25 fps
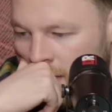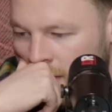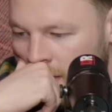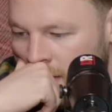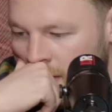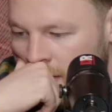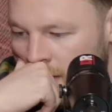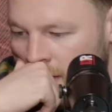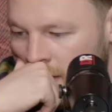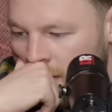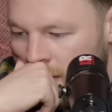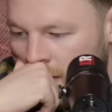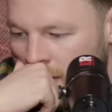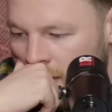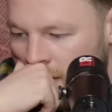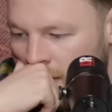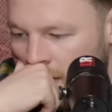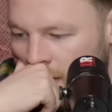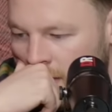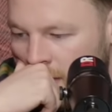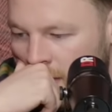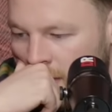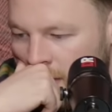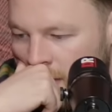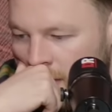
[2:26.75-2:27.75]

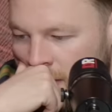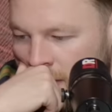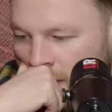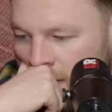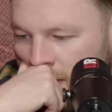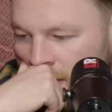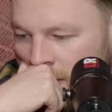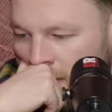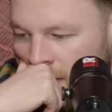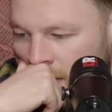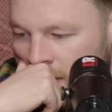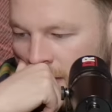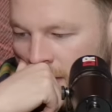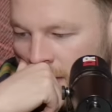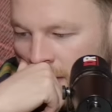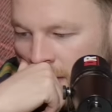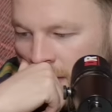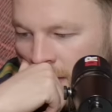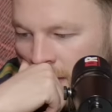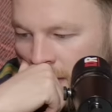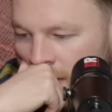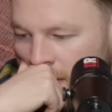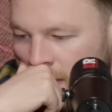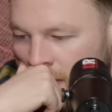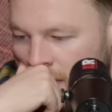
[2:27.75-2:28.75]

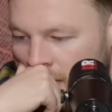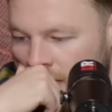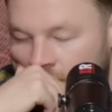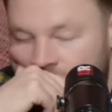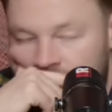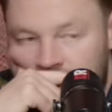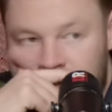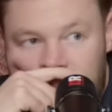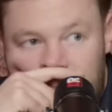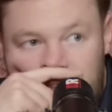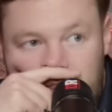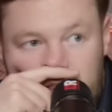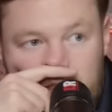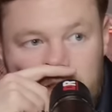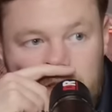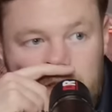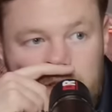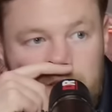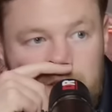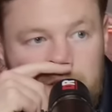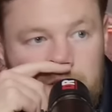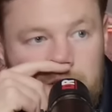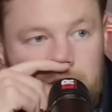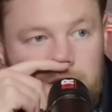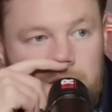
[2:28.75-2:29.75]

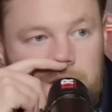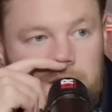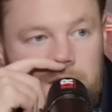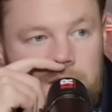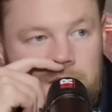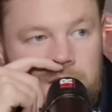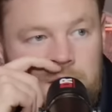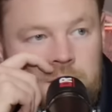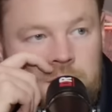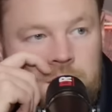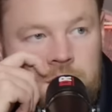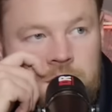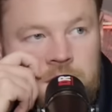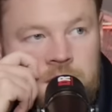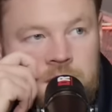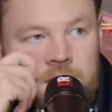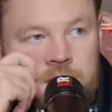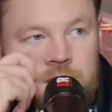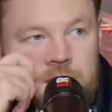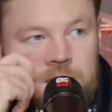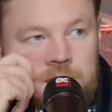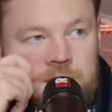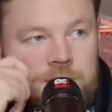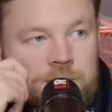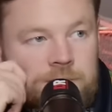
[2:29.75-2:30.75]

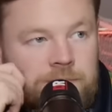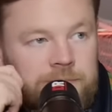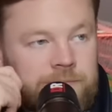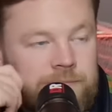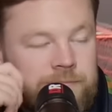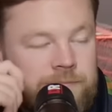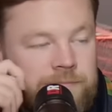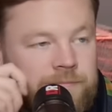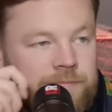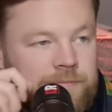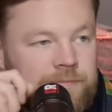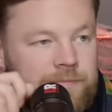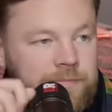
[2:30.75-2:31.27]
(silent)